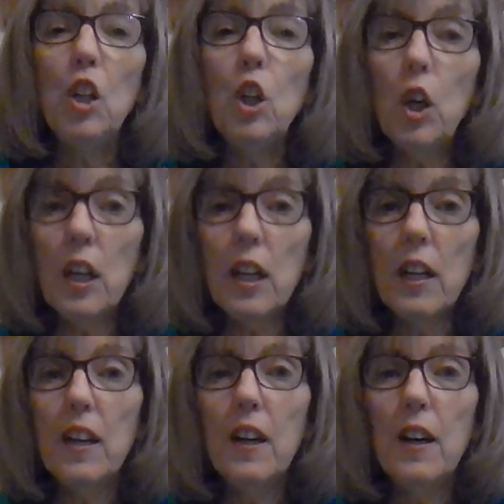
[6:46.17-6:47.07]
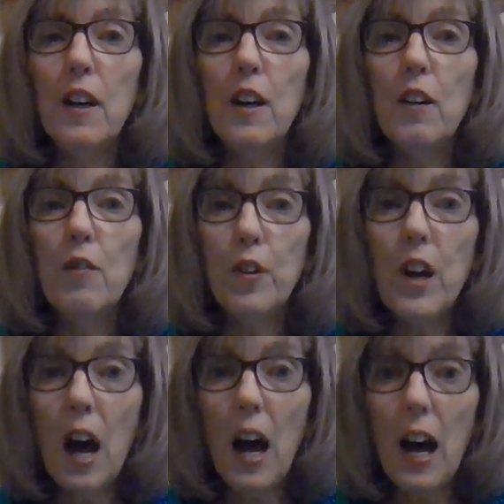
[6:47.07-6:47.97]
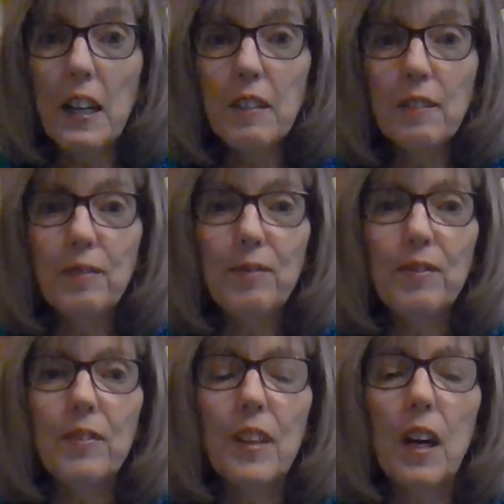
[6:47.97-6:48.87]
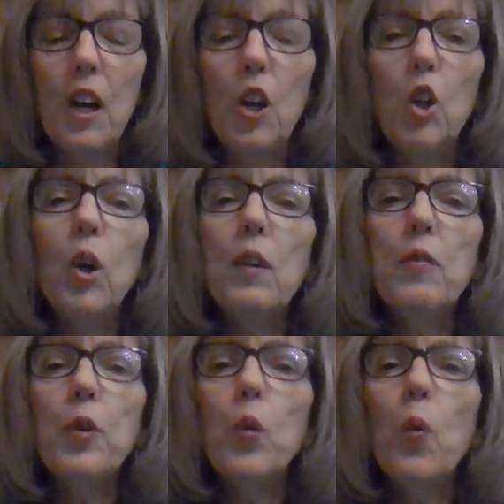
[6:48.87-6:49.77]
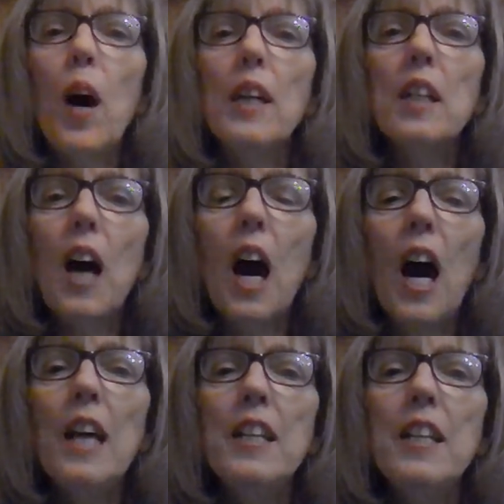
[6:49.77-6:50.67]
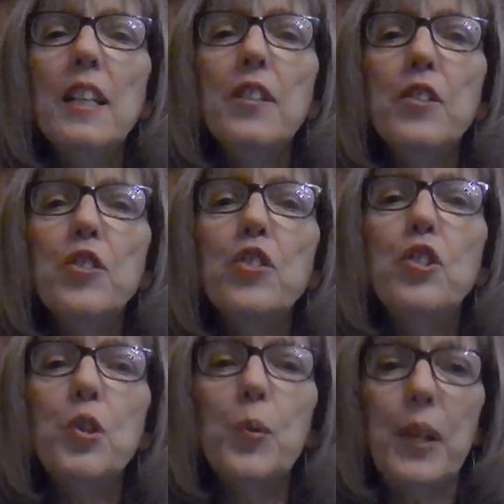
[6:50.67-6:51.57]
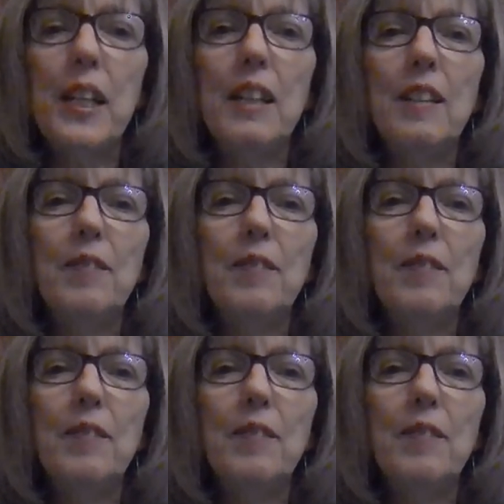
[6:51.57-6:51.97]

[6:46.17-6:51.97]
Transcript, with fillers: Look for God. Look for what God is doing.